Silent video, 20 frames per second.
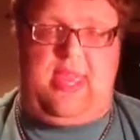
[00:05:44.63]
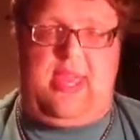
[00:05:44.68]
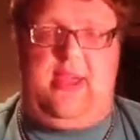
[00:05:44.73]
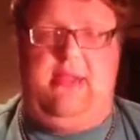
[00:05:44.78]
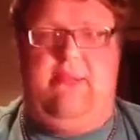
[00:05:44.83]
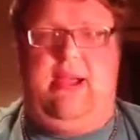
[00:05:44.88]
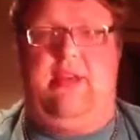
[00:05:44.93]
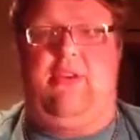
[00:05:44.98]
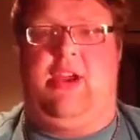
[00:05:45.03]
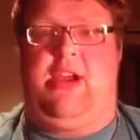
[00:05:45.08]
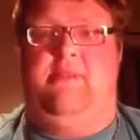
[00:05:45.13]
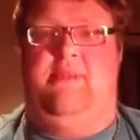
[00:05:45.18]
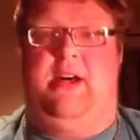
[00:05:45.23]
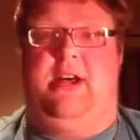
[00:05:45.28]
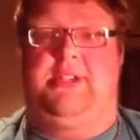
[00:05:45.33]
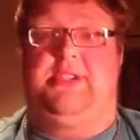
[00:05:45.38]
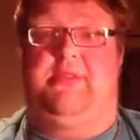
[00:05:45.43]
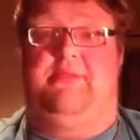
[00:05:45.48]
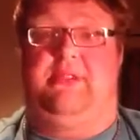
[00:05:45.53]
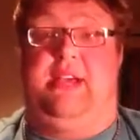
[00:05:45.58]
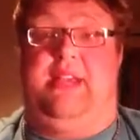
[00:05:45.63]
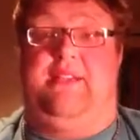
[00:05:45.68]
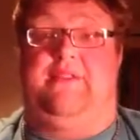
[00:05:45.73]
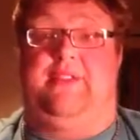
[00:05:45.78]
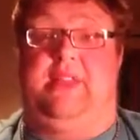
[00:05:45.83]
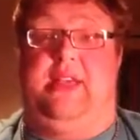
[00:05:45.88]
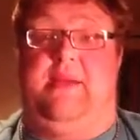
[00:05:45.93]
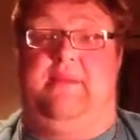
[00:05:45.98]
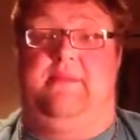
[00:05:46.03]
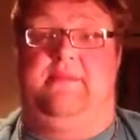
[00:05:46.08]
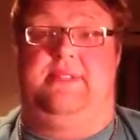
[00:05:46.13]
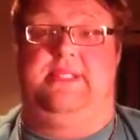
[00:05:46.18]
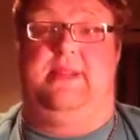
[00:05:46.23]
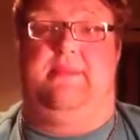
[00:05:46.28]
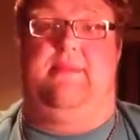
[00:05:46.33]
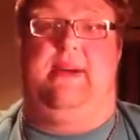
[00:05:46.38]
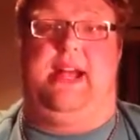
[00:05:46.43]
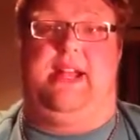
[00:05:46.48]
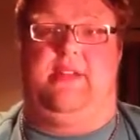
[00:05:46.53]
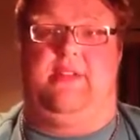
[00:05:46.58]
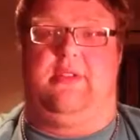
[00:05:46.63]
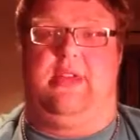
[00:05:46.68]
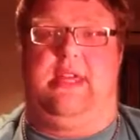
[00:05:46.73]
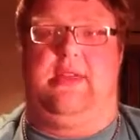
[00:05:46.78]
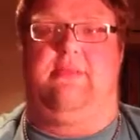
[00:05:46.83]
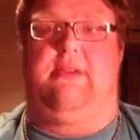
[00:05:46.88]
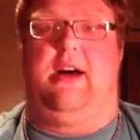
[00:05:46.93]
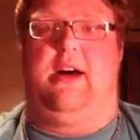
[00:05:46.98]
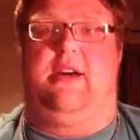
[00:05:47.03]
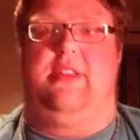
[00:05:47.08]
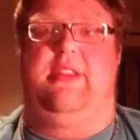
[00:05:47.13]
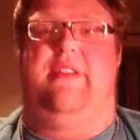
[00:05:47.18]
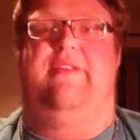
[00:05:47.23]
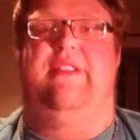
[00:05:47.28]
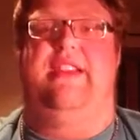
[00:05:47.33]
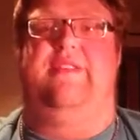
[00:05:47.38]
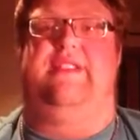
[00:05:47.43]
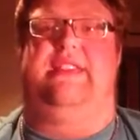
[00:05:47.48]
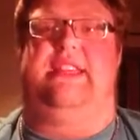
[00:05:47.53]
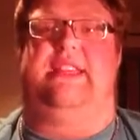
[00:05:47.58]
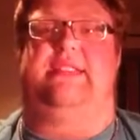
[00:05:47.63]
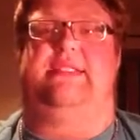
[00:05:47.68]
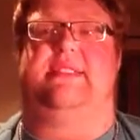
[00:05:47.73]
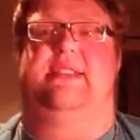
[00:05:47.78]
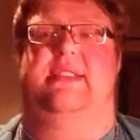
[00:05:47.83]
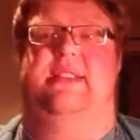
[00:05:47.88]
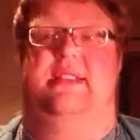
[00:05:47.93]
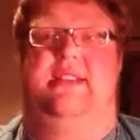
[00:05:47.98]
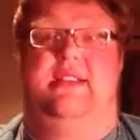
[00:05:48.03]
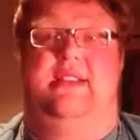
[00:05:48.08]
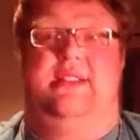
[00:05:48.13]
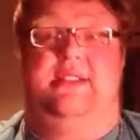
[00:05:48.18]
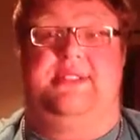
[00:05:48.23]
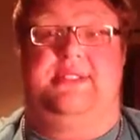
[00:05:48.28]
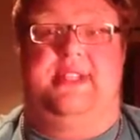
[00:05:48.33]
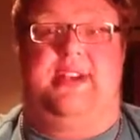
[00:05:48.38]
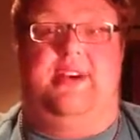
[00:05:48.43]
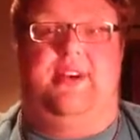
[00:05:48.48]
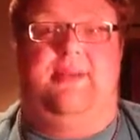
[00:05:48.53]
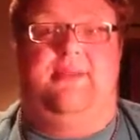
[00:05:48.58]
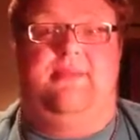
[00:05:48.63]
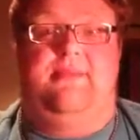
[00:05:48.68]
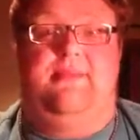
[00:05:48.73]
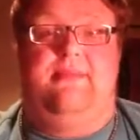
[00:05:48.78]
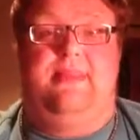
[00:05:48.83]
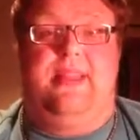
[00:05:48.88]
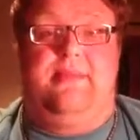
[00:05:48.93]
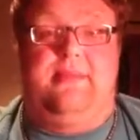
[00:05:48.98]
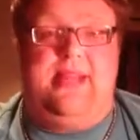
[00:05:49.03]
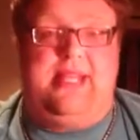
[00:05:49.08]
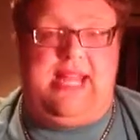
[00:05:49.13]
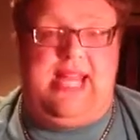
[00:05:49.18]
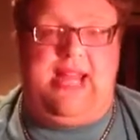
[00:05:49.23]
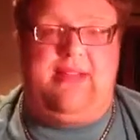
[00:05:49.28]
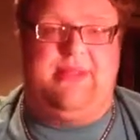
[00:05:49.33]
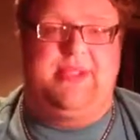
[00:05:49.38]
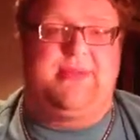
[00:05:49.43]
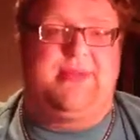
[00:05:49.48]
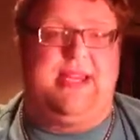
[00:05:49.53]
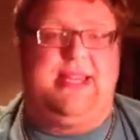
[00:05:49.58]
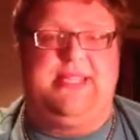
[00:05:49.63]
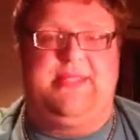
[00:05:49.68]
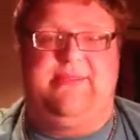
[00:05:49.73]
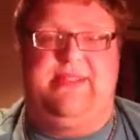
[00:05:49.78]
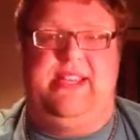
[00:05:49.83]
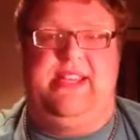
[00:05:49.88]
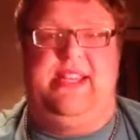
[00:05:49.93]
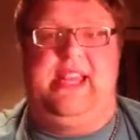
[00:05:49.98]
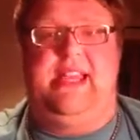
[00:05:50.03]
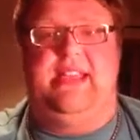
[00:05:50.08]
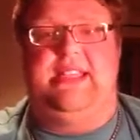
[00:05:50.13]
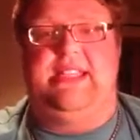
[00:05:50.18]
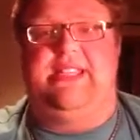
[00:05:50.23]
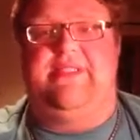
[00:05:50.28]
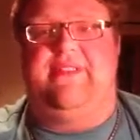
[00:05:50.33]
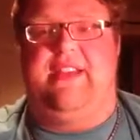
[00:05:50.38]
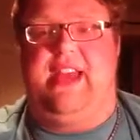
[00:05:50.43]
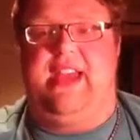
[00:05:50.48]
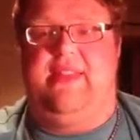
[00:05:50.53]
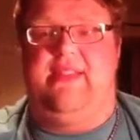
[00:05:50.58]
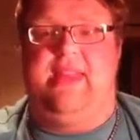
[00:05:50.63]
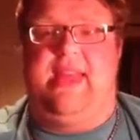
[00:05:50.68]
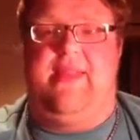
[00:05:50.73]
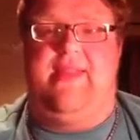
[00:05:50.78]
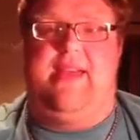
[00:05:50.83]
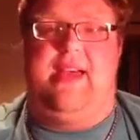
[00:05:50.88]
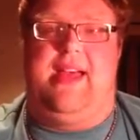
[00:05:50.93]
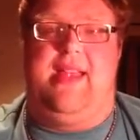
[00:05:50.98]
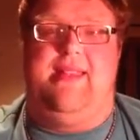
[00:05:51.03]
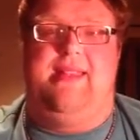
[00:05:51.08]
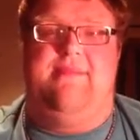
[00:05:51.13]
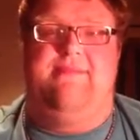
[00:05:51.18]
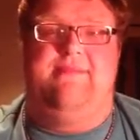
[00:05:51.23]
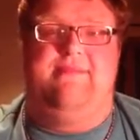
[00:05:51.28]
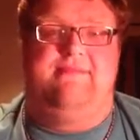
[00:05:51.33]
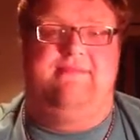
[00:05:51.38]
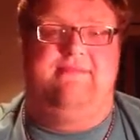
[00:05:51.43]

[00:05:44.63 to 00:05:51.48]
and my grandpa also played for them some minor league ball in the 50s. So, then my dad was raised to be a Yankees fan, and then